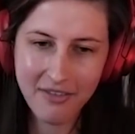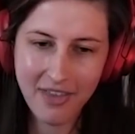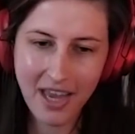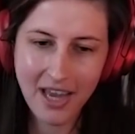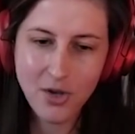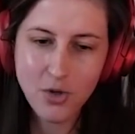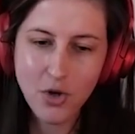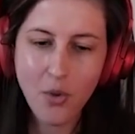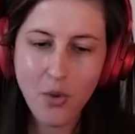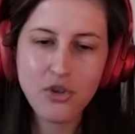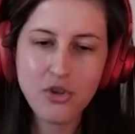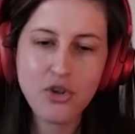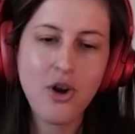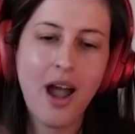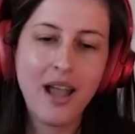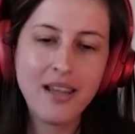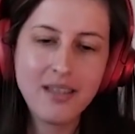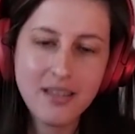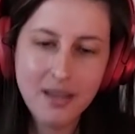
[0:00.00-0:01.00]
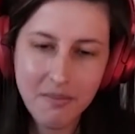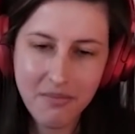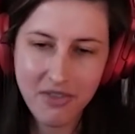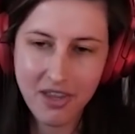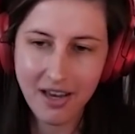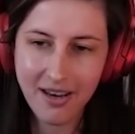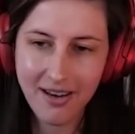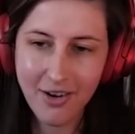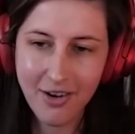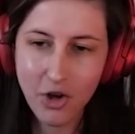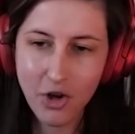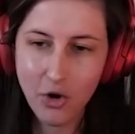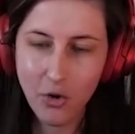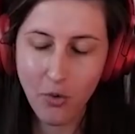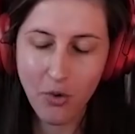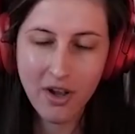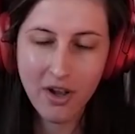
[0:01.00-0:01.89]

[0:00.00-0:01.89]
that you don't try something new